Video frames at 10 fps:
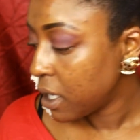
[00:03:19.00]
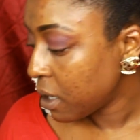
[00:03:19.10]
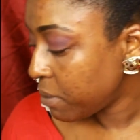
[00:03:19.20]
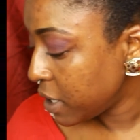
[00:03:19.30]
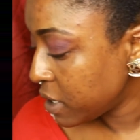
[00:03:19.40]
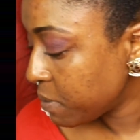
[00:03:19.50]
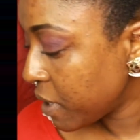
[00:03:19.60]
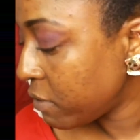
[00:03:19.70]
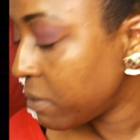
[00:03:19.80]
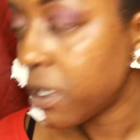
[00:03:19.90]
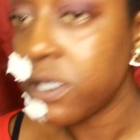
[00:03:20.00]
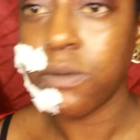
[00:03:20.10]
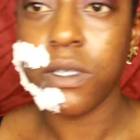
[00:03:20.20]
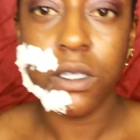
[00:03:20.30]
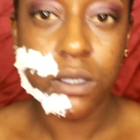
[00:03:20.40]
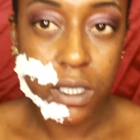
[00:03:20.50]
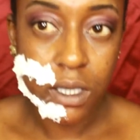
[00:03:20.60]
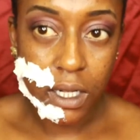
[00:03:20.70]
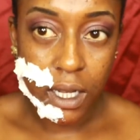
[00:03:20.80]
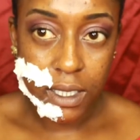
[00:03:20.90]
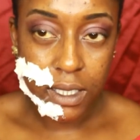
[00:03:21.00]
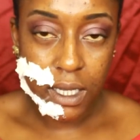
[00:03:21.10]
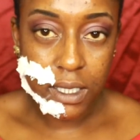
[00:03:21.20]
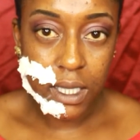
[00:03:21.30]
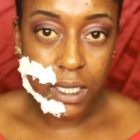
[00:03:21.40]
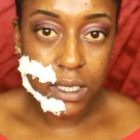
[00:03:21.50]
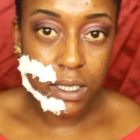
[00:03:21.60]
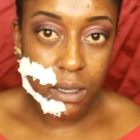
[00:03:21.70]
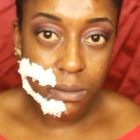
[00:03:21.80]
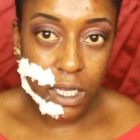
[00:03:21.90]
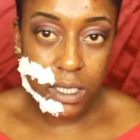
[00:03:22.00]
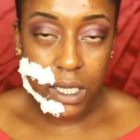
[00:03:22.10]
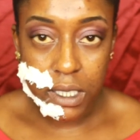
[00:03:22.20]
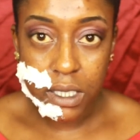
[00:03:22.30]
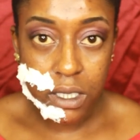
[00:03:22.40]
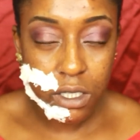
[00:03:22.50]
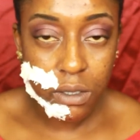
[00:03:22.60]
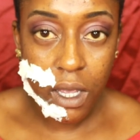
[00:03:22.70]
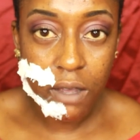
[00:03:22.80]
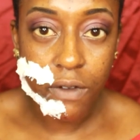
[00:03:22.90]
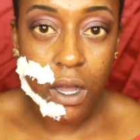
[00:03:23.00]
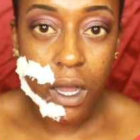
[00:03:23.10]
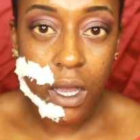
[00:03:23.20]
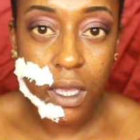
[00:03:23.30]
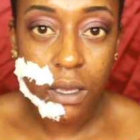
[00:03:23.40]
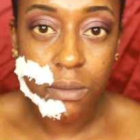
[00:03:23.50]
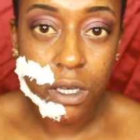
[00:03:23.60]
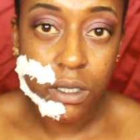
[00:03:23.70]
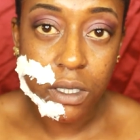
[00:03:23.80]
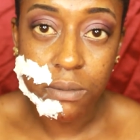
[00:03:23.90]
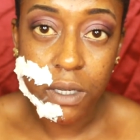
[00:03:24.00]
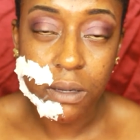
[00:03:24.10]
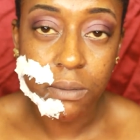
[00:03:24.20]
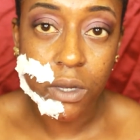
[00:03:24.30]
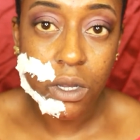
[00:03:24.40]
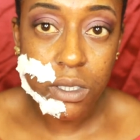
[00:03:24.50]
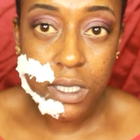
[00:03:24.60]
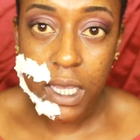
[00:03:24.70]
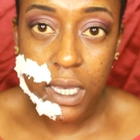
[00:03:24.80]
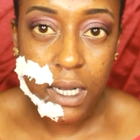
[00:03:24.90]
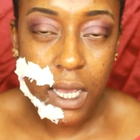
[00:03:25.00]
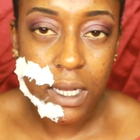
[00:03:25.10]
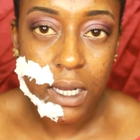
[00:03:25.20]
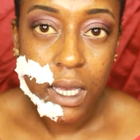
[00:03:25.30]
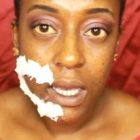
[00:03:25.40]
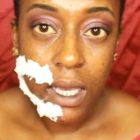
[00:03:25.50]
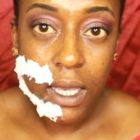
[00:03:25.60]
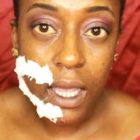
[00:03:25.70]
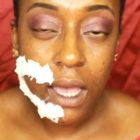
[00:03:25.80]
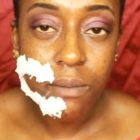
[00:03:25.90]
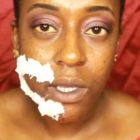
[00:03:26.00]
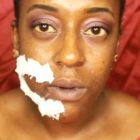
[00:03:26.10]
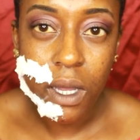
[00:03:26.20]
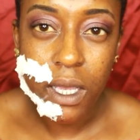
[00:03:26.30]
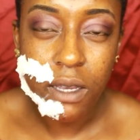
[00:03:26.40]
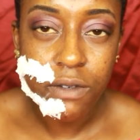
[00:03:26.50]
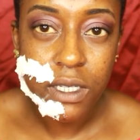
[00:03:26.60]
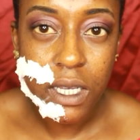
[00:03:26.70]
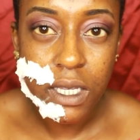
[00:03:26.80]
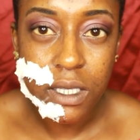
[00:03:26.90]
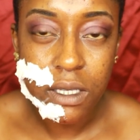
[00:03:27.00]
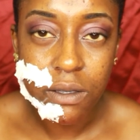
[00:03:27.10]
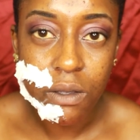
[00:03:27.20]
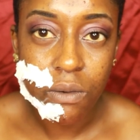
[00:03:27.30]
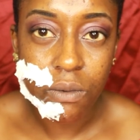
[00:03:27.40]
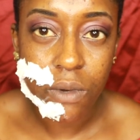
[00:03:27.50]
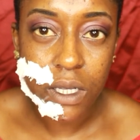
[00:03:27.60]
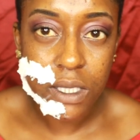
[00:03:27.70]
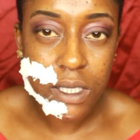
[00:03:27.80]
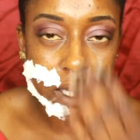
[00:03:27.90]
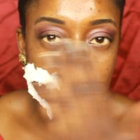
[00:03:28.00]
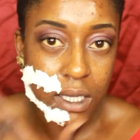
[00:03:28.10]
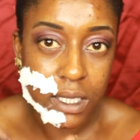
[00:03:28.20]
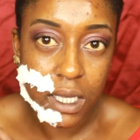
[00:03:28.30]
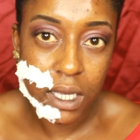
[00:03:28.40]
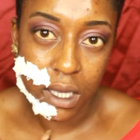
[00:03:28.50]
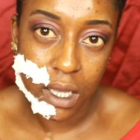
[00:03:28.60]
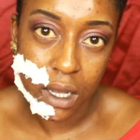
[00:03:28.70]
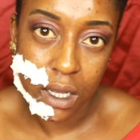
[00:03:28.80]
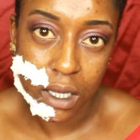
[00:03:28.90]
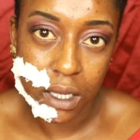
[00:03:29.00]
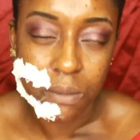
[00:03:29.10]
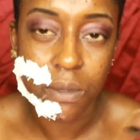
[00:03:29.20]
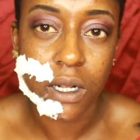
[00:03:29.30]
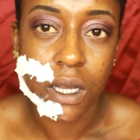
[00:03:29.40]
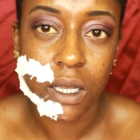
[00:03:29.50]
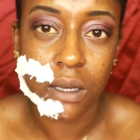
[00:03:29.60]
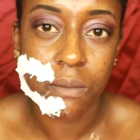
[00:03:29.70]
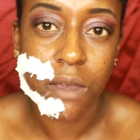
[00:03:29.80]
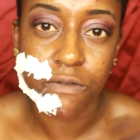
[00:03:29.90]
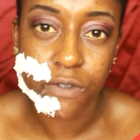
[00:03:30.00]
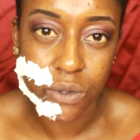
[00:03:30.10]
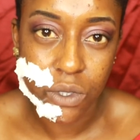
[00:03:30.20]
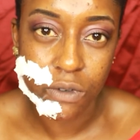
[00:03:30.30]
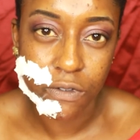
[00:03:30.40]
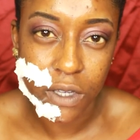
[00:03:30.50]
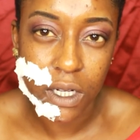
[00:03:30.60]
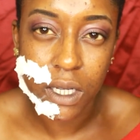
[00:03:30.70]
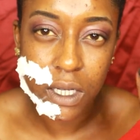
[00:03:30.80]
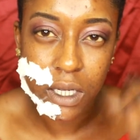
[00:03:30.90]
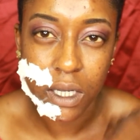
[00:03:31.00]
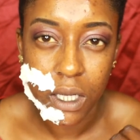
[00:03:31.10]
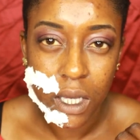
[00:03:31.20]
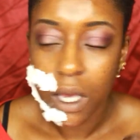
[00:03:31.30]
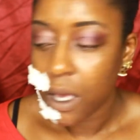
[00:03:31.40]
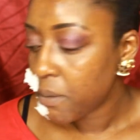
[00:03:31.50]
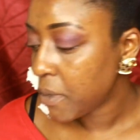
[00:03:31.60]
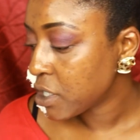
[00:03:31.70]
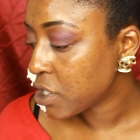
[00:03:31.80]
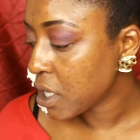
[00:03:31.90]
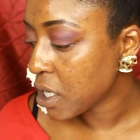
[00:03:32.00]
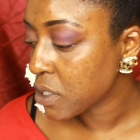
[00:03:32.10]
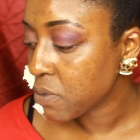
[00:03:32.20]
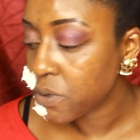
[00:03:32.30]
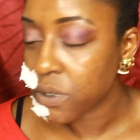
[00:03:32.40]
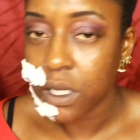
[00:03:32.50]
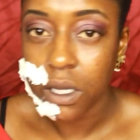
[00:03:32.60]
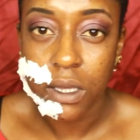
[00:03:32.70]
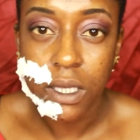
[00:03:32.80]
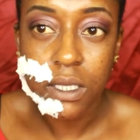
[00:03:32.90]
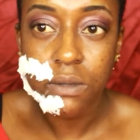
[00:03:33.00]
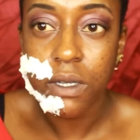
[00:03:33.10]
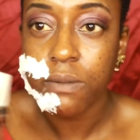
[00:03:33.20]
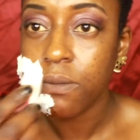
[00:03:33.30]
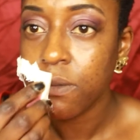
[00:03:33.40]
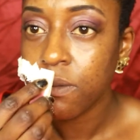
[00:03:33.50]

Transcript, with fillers: please bear in mind when using the latex that some latex do have high ammonium um, content and it can be quite irritating once it gets near the eye it can be like a menthol sort of feeling and it makes your eyes water this one